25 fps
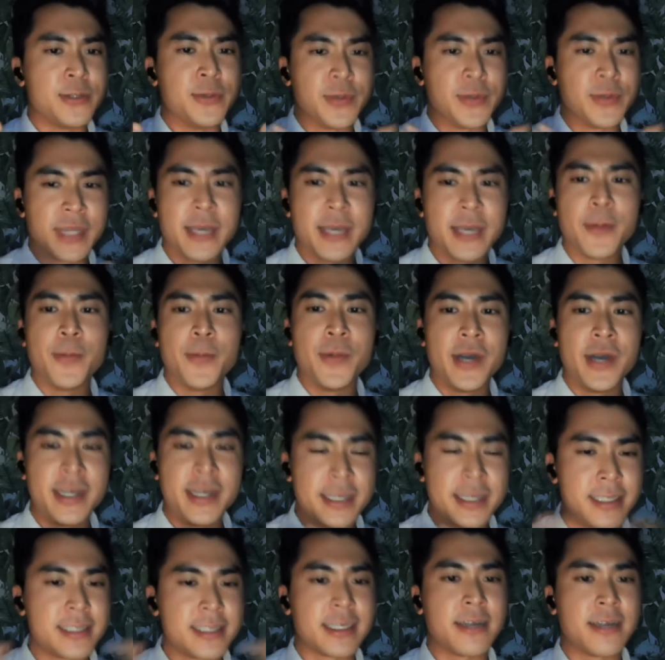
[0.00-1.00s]
Like, what
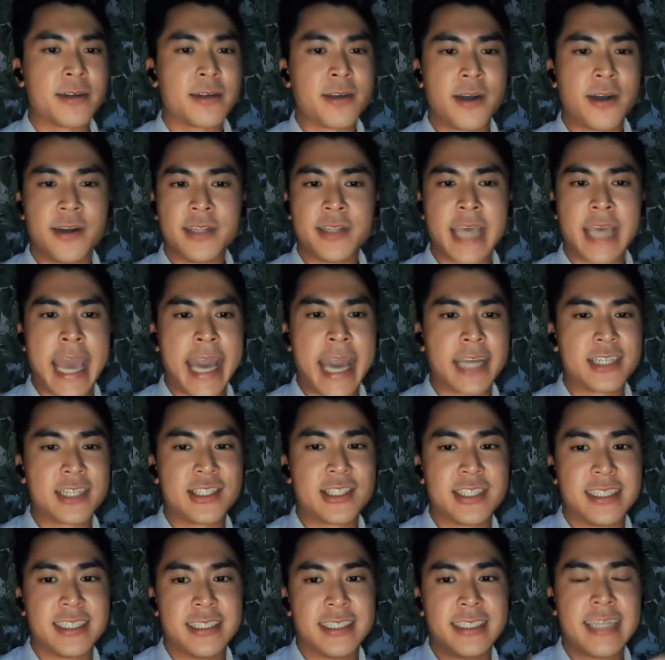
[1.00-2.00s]
is our call to
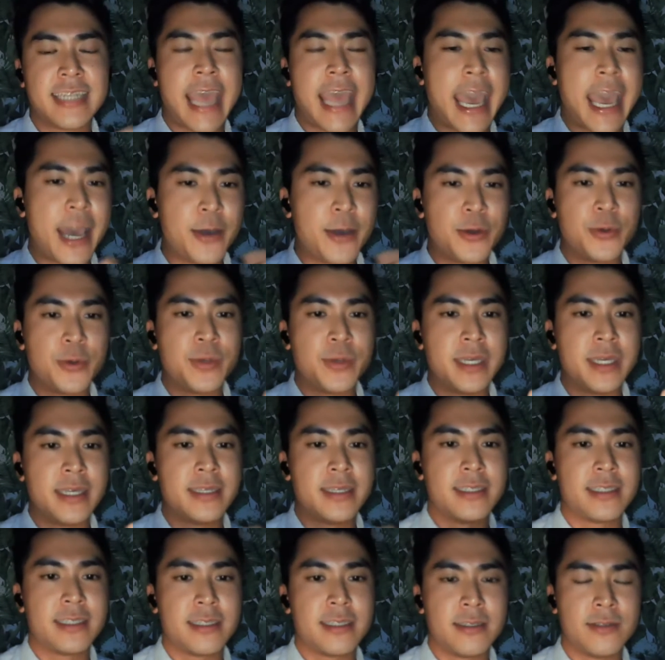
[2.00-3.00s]
action? How do we
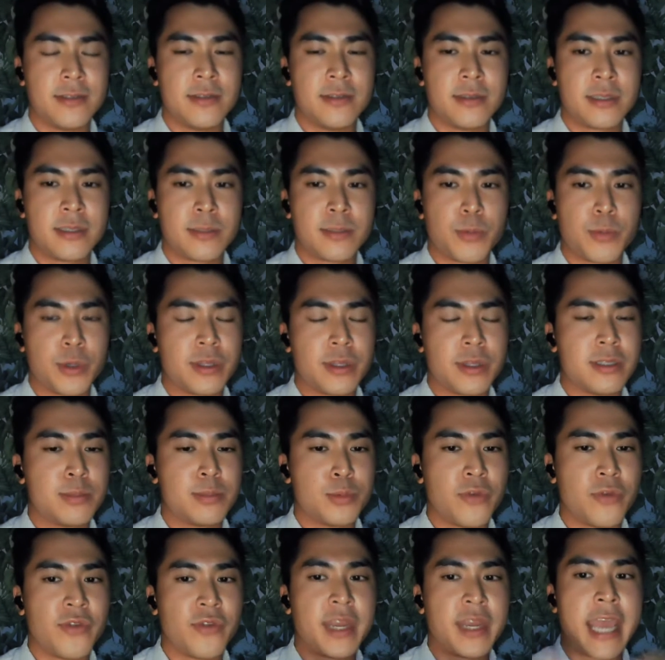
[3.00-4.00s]
continue to support this
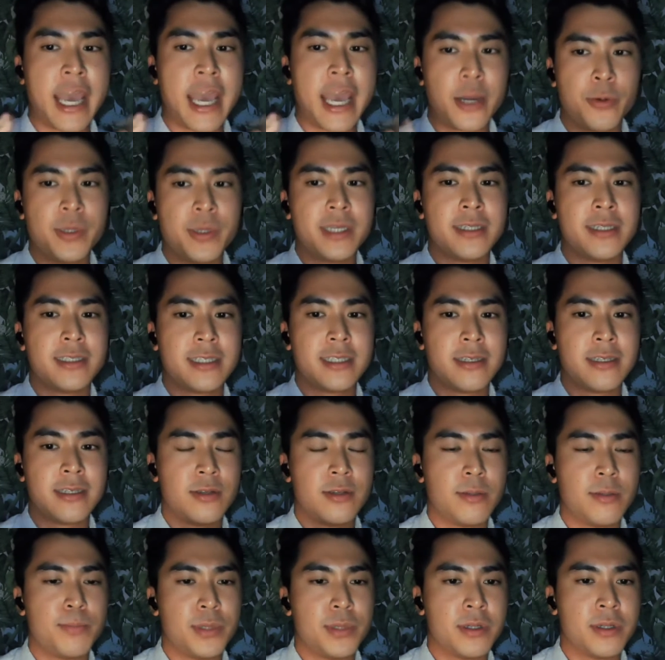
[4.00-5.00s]
movement? How do we continue to
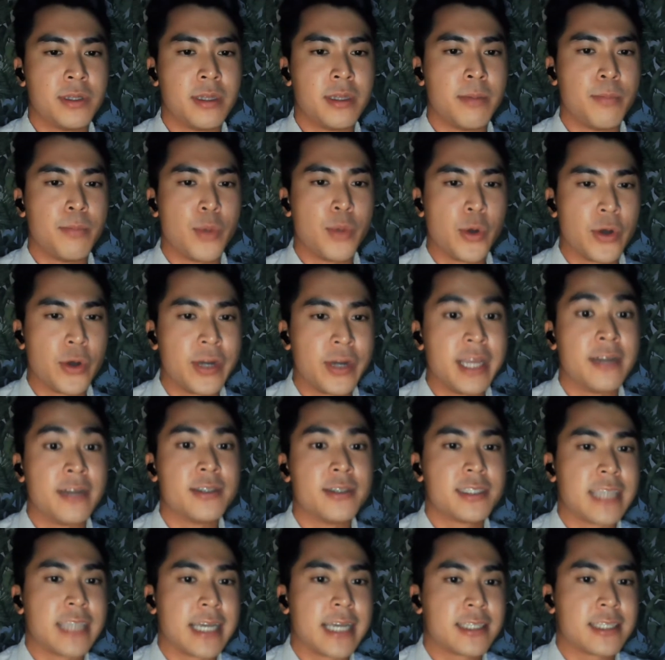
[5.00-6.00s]
build a more
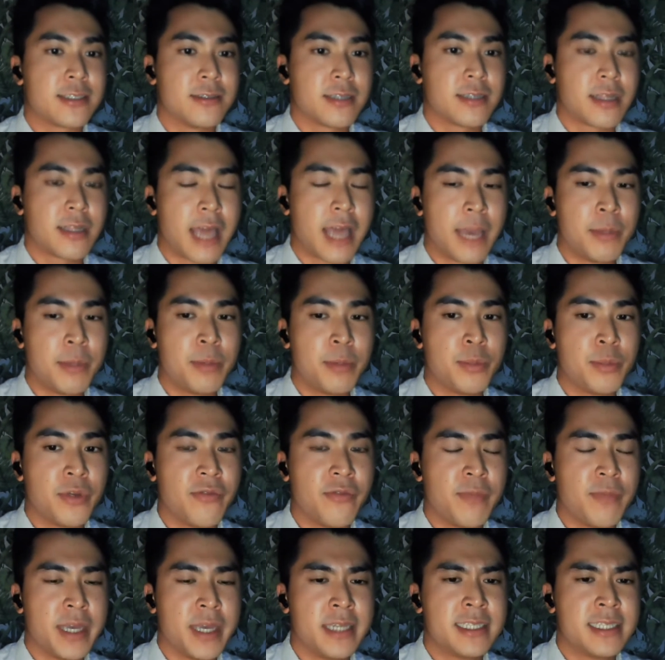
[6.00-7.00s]
intersectional climate
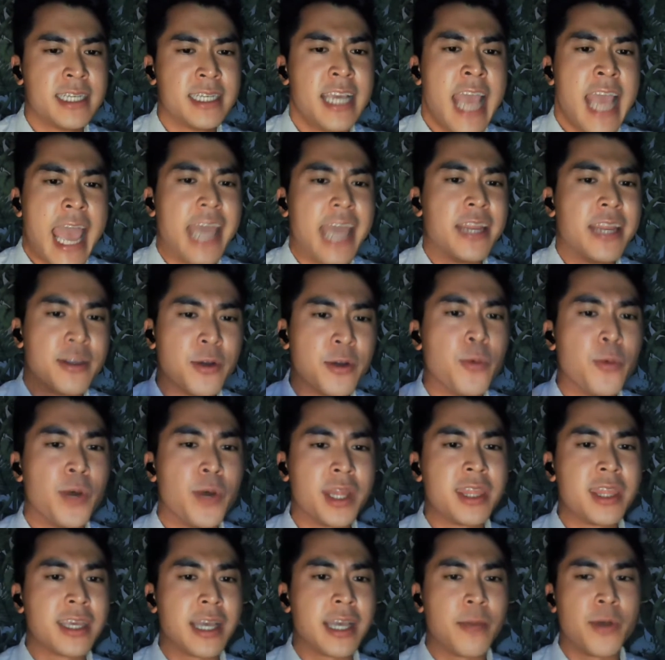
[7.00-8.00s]
movement? And one
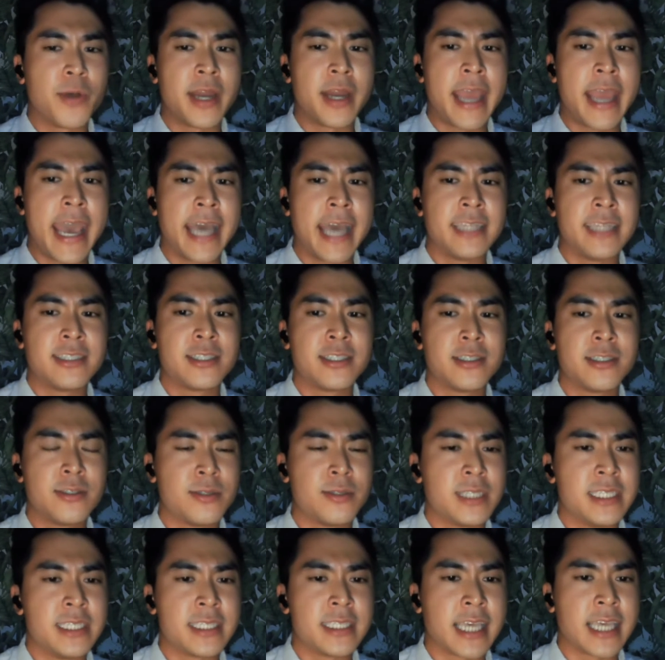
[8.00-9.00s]
thing I want to add too
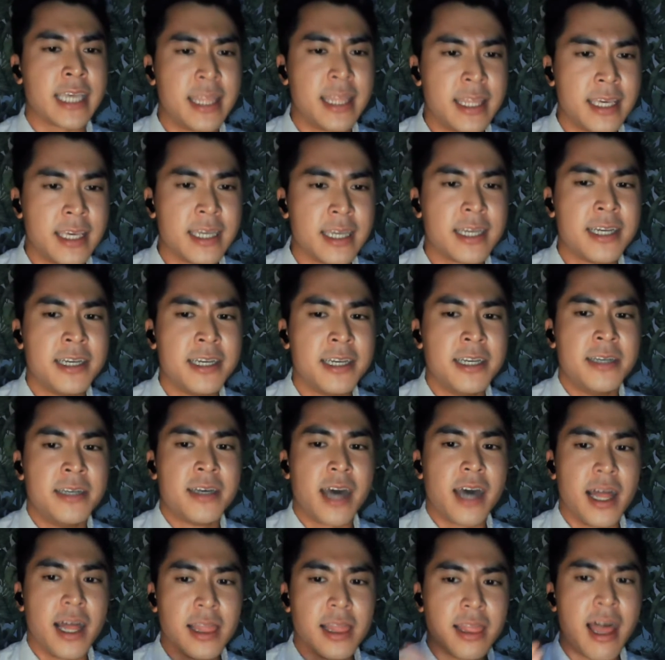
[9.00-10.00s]
is, I think
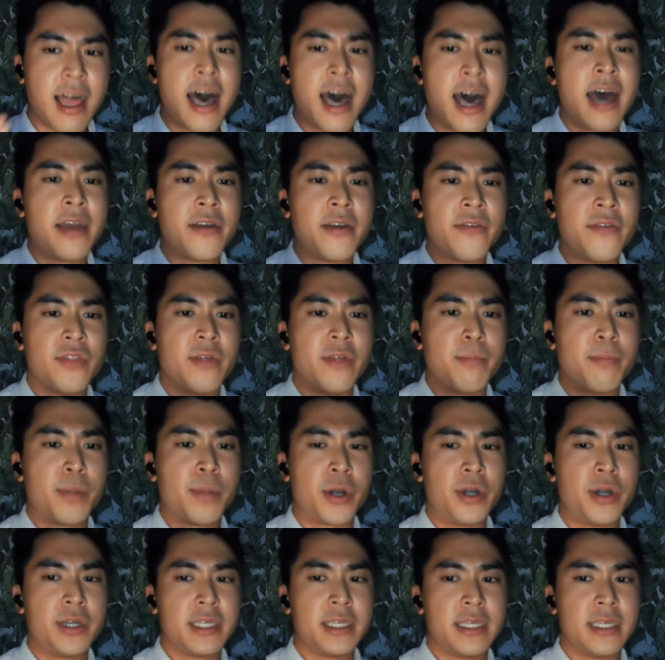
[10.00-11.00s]
a lot of the
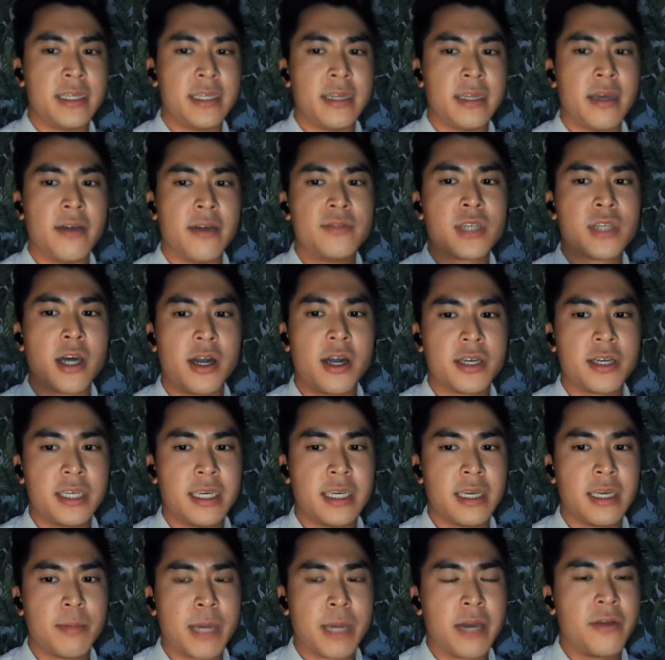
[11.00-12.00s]
burden of talking
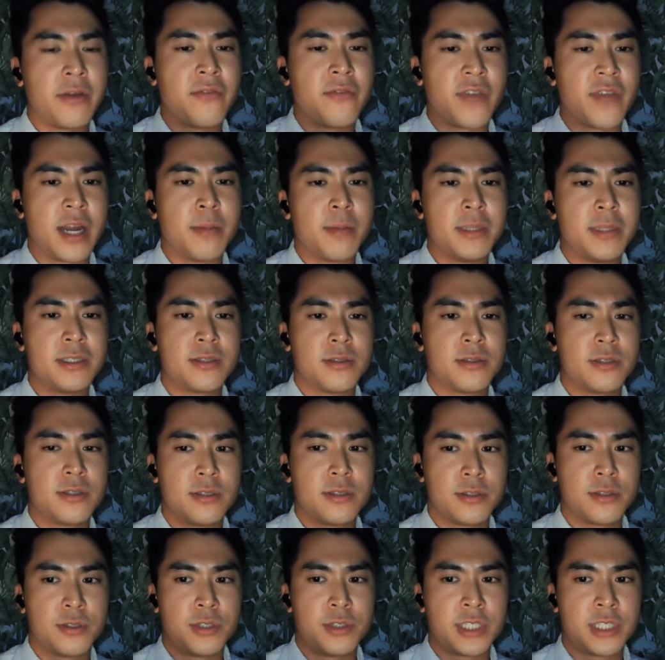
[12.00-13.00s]
about environmental and
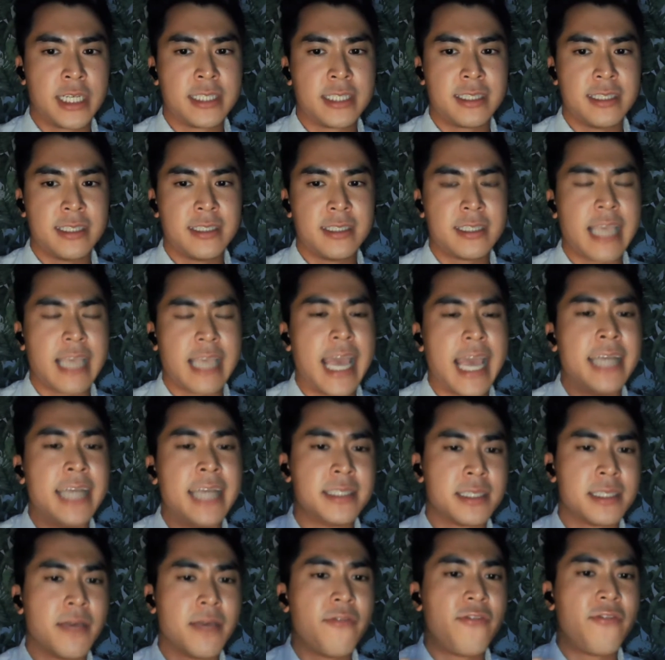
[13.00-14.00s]
social justice ends
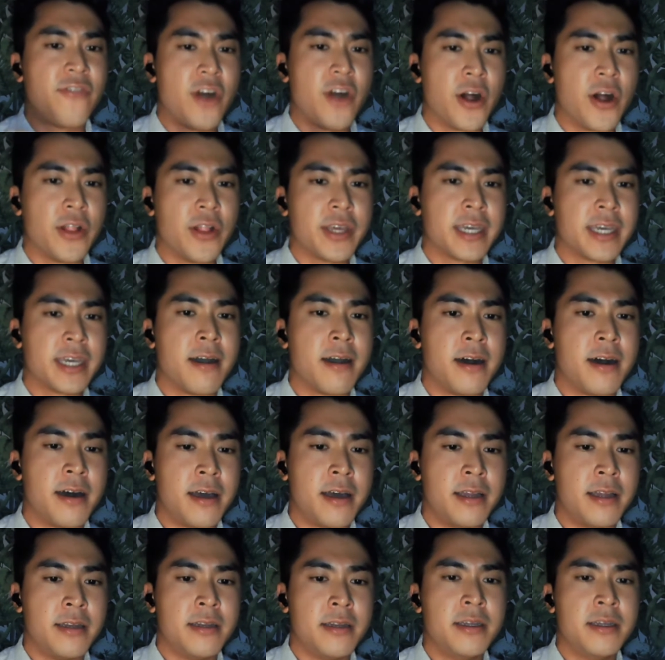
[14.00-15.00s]
up falling
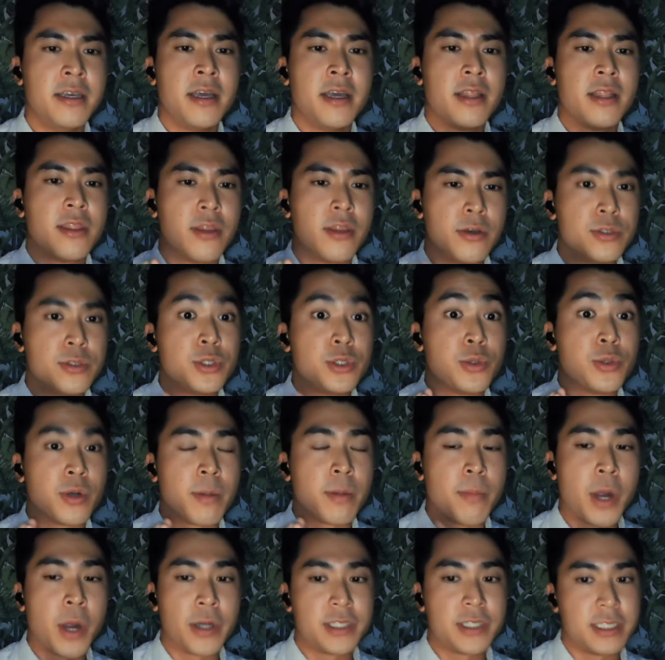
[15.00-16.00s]
on those who are
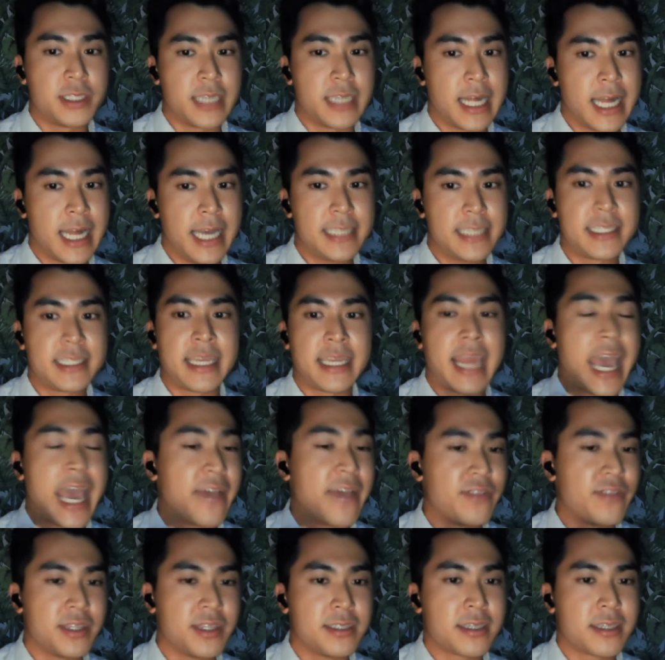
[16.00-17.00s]
marginalized and having
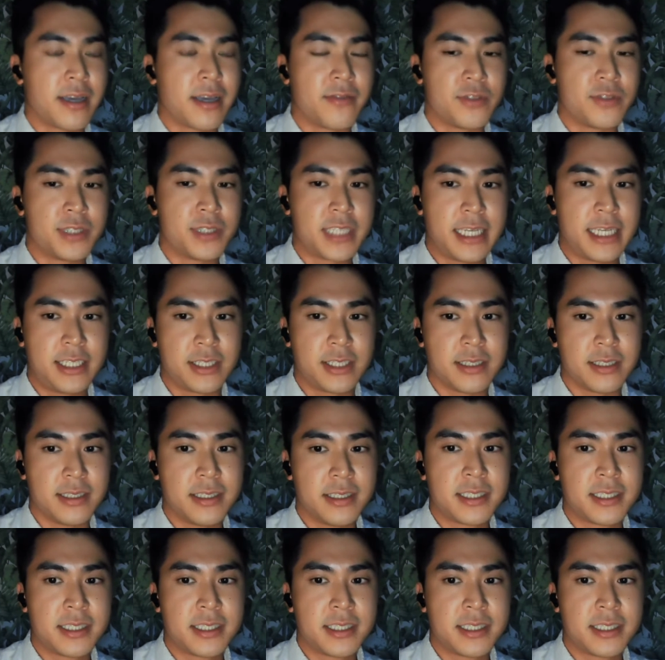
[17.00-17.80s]
these conversations.